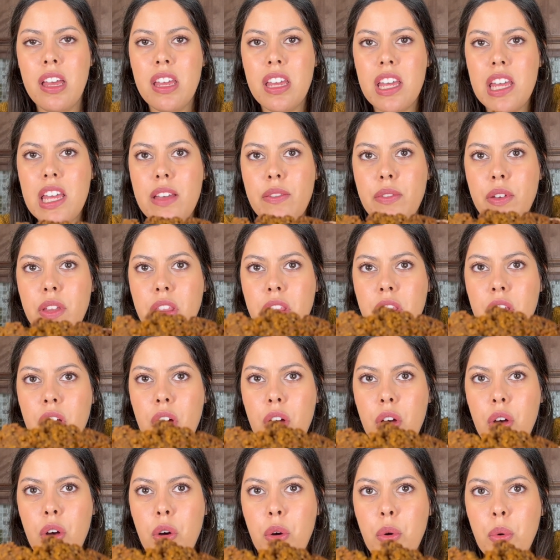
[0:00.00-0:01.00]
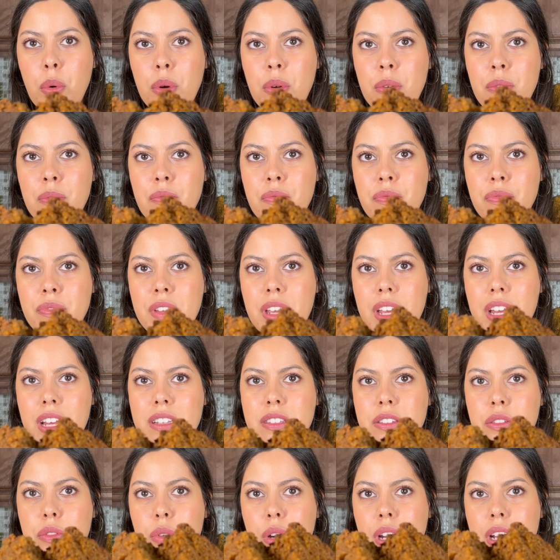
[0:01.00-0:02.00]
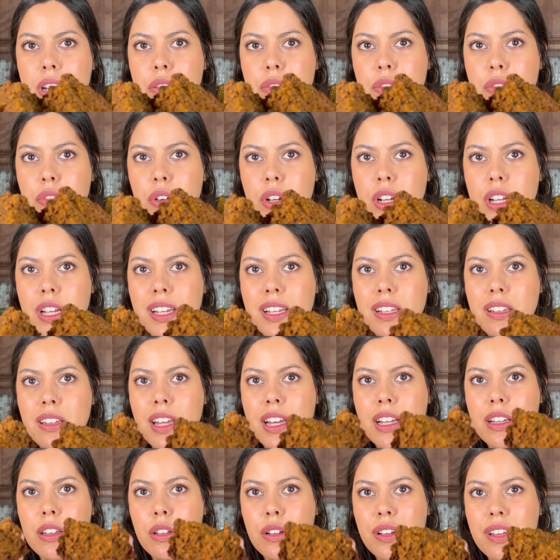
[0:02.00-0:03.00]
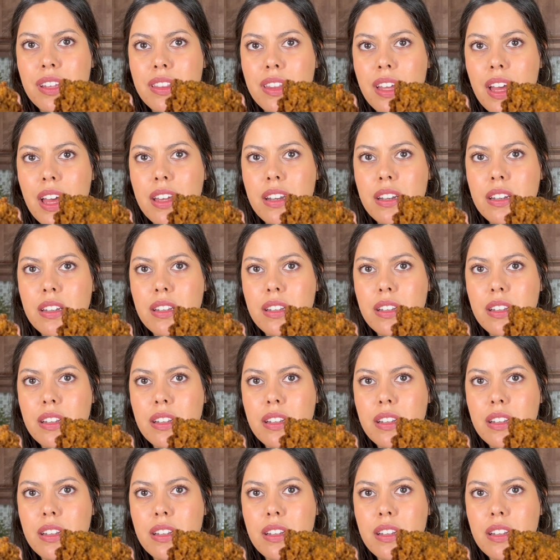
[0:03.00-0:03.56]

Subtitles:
even though it's grain-free. Like, look at that.